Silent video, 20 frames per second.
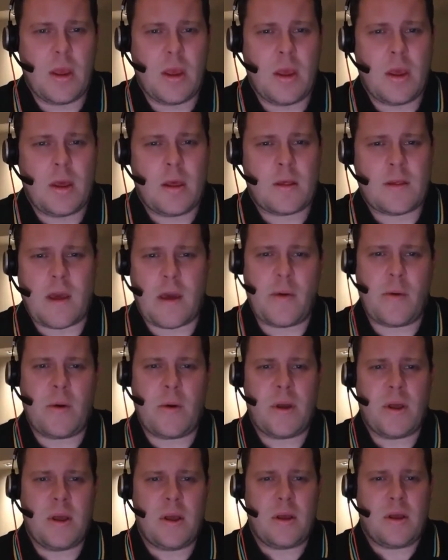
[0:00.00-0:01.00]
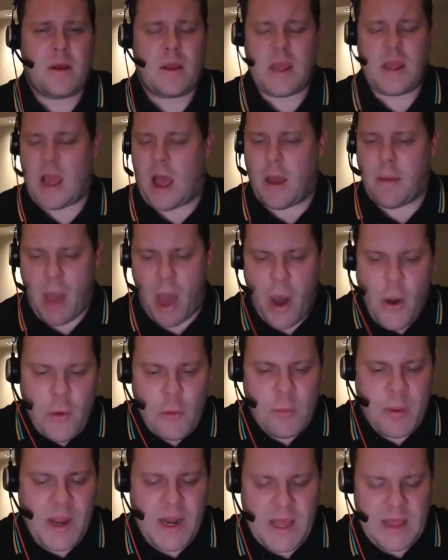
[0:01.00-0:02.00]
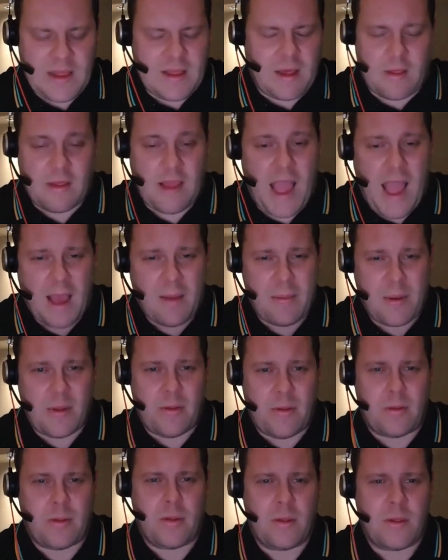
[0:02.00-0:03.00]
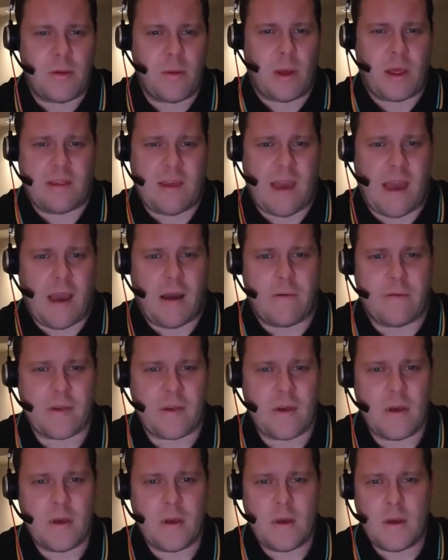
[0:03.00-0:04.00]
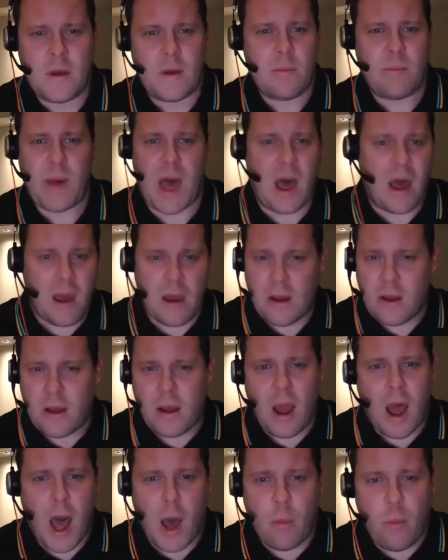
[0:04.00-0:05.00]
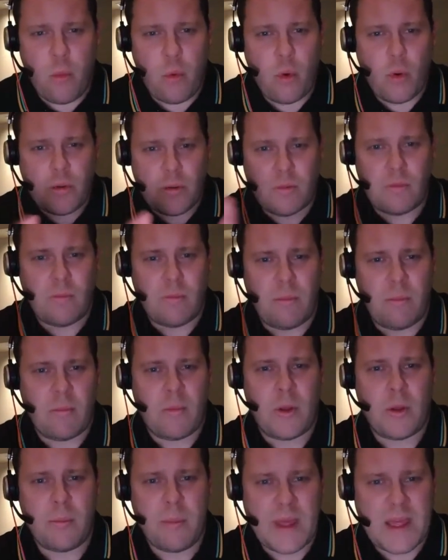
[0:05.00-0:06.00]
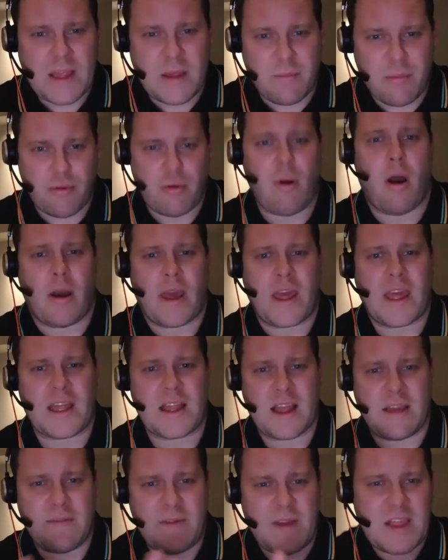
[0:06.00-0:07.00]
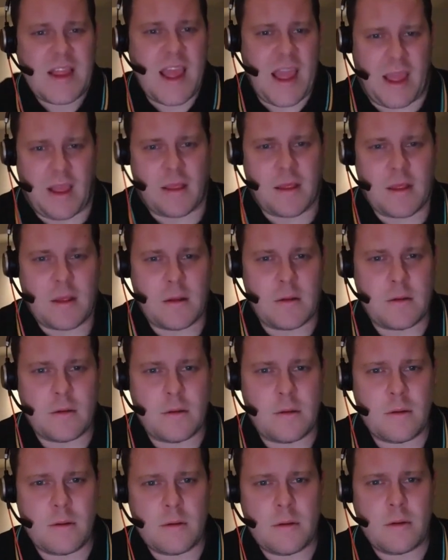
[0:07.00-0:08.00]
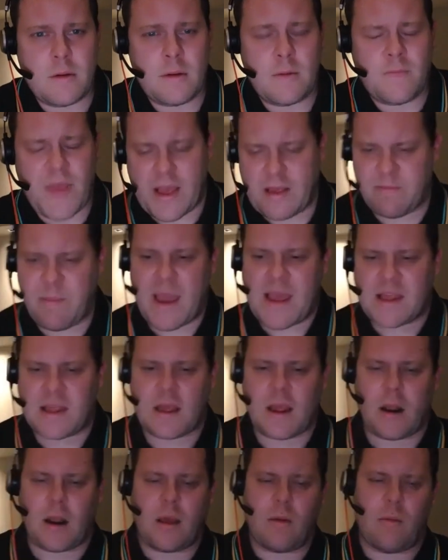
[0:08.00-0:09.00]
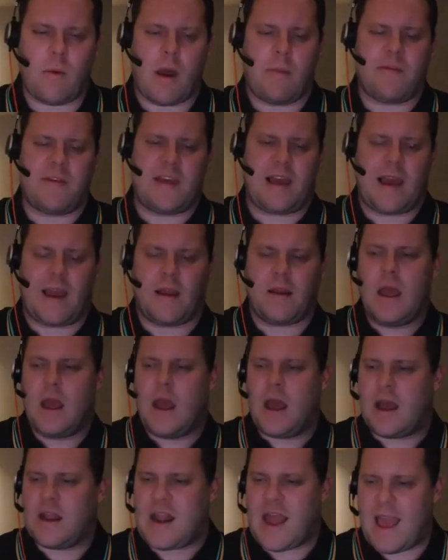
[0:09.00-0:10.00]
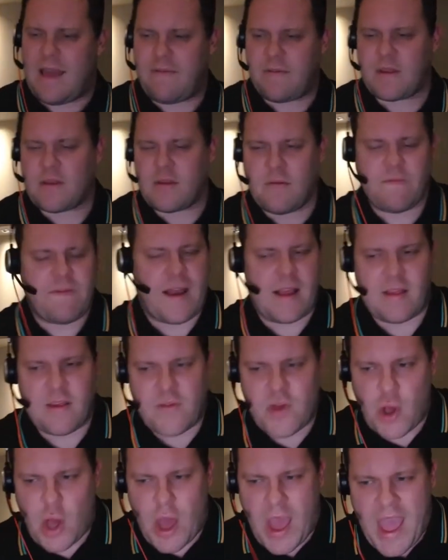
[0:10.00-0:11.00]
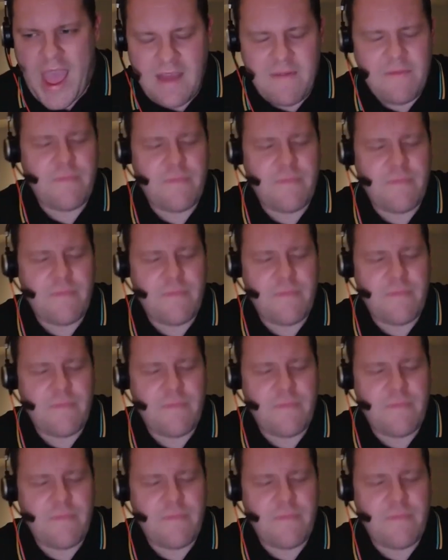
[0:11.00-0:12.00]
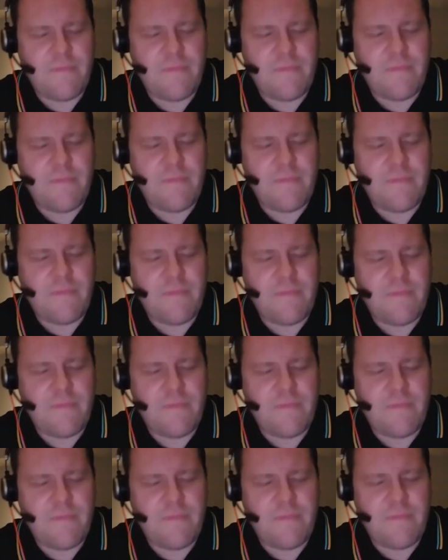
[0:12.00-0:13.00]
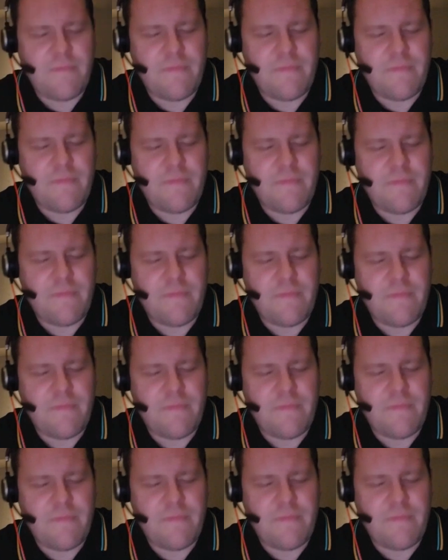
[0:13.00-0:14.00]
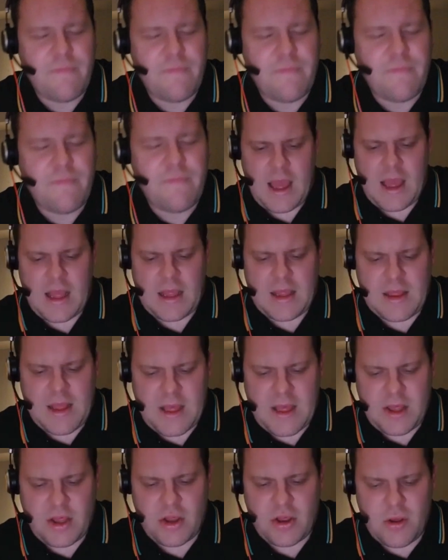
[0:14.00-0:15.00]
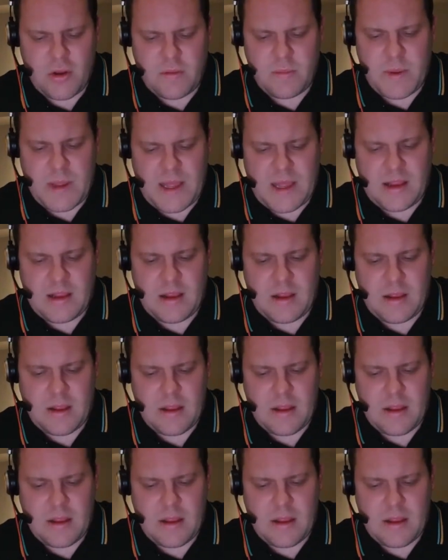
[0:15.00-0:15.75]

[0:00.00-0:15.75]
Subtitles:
So I'm hoping it doesn't happen to ourselves, but I wouldn't be surprised if it did. That's basically what I'm saying. And Everton fans have got every reason to feel aggrieved, because this should have been,